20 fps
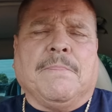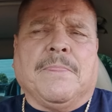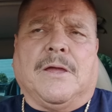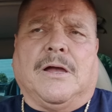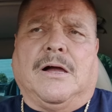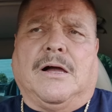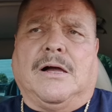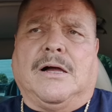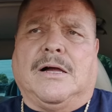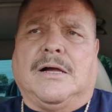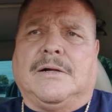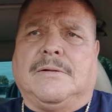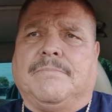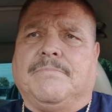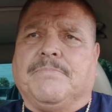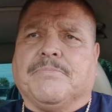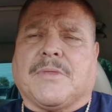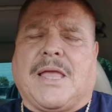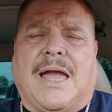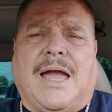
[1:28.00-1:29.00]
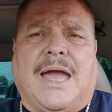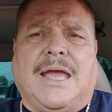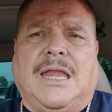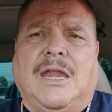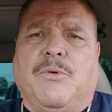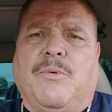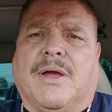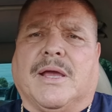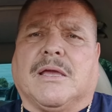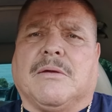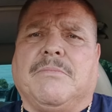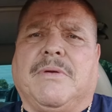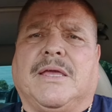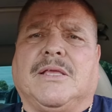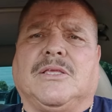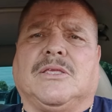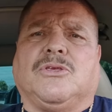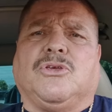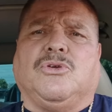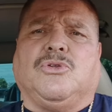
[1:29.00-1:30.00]
Um, I highly
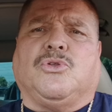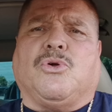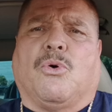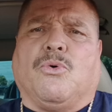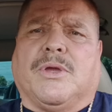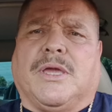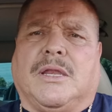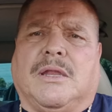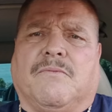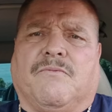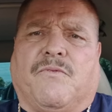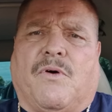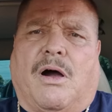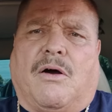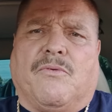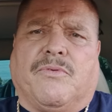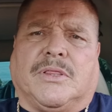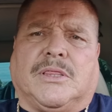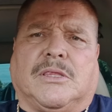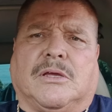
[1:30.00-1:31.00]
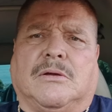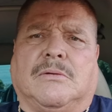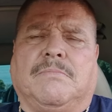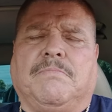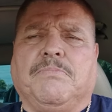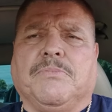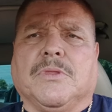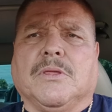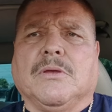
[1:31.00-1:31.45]
recommend you don't get involved with them.